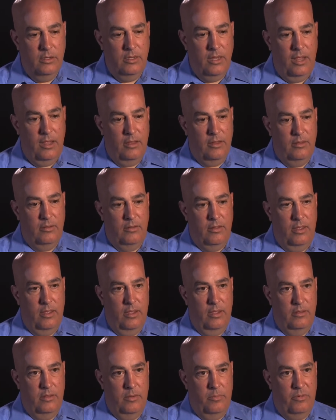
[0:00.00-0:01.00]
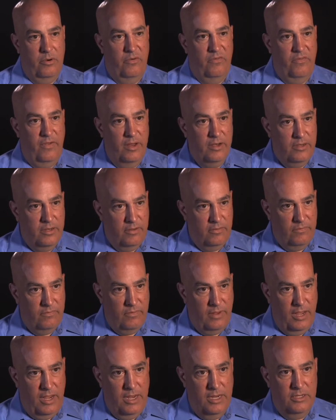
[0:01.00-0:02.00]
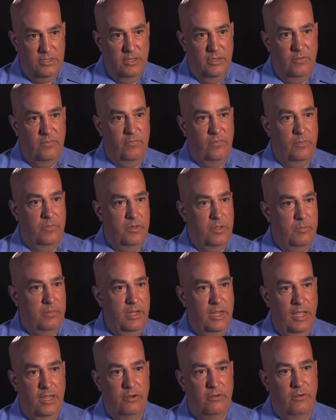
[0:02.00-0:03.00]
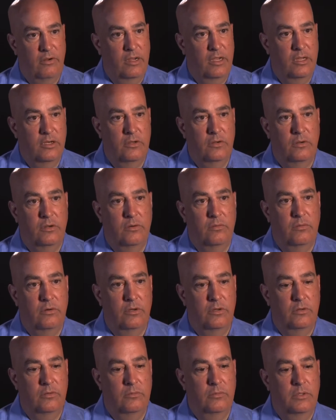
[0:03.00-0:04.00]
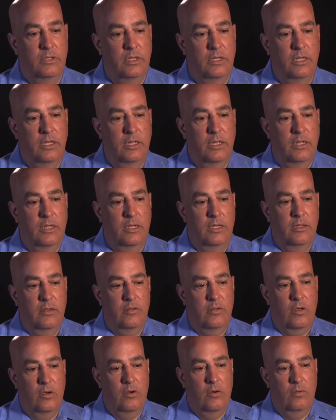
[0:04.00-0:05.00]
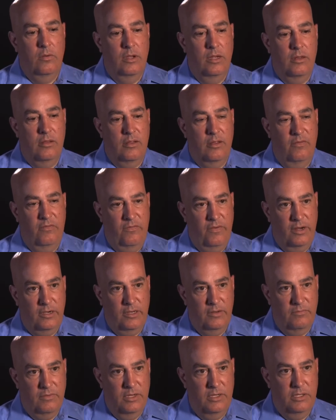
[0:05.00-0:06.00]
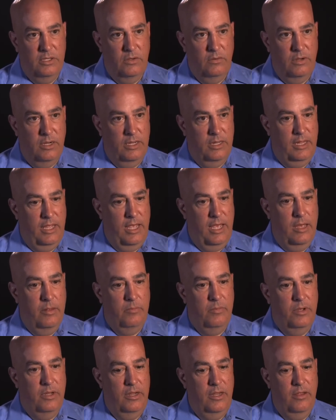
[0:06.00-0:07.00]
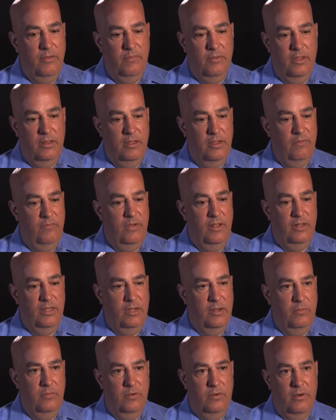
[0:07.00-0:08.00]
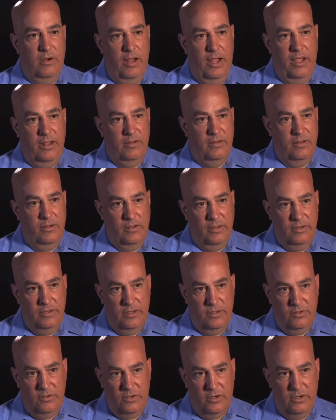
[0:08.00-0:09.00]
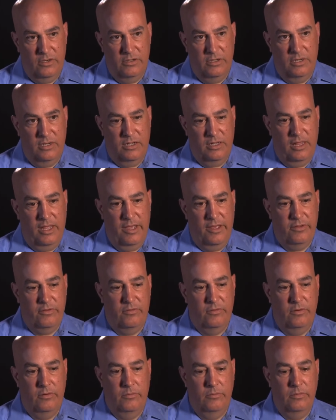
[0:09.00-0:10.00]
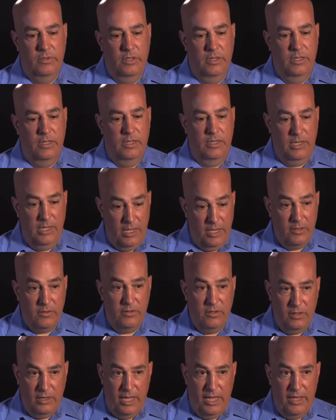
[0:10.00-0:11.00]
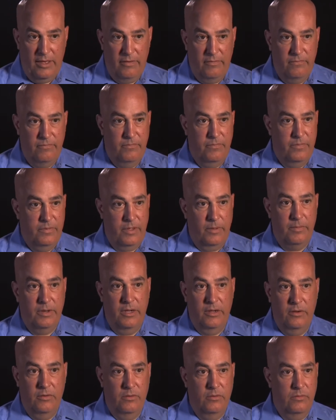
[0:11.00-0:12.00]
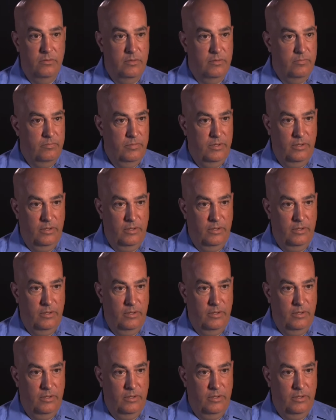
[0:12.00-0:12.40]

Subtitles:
as a preventive agent from somebody entering into a room. So it's effective at doing that, but if in the event that it were accidentally discharged in a classroom, yes, you'll have somebody who's